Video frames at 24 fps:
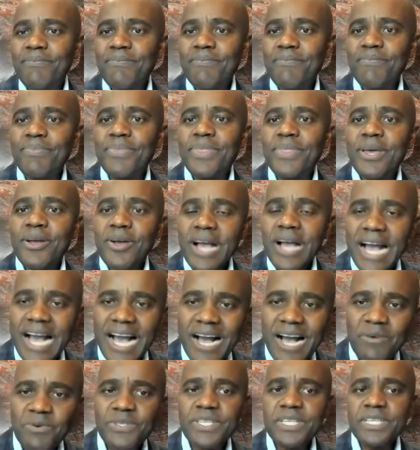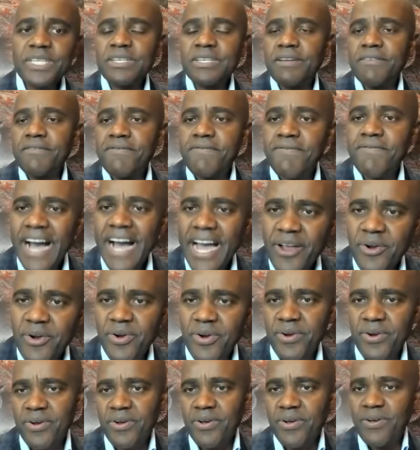Their house is on
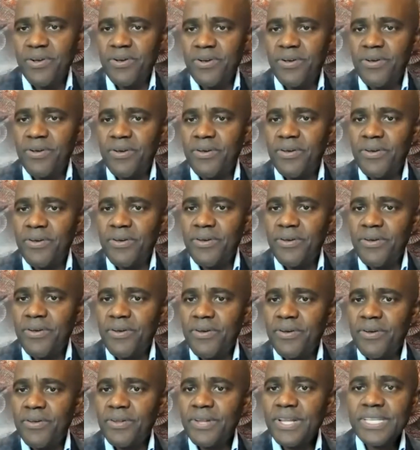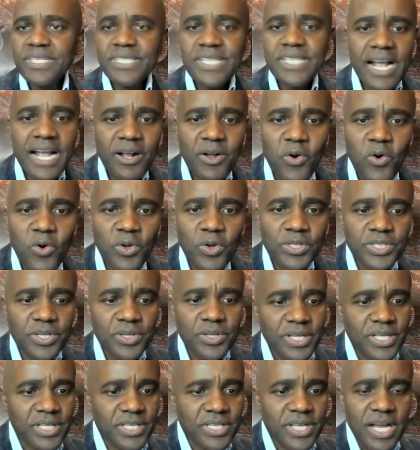fire. Let's not go
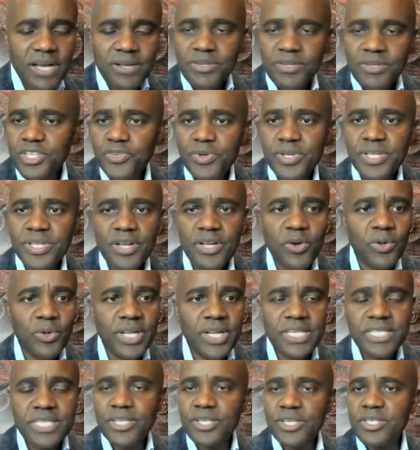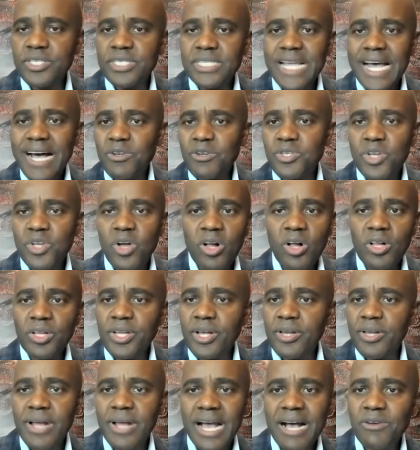down the street and go, let's just douse all
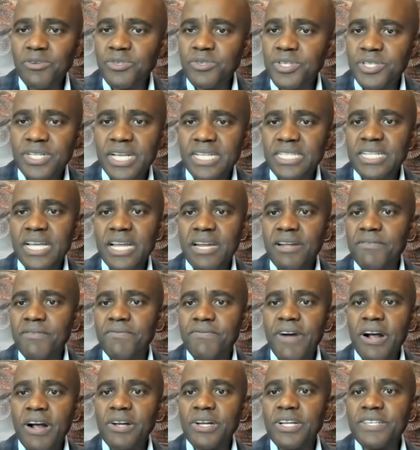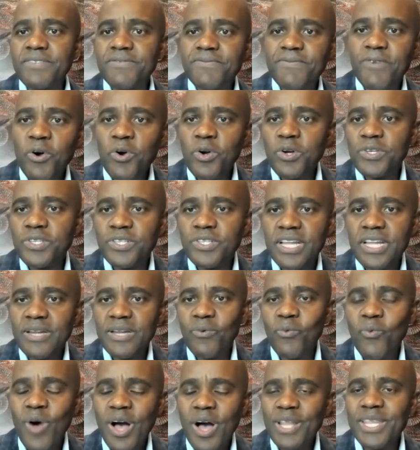the other houses that's not on fire. Let's focus on the
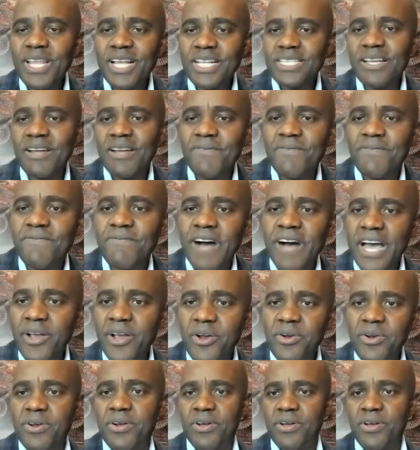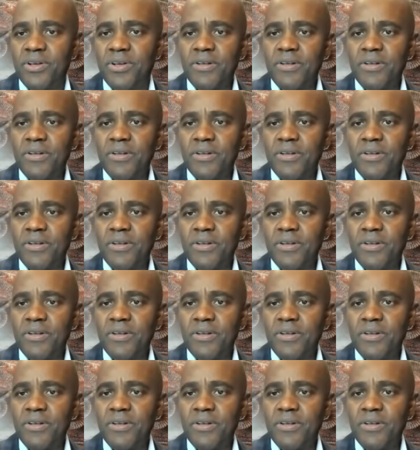one that's on fire.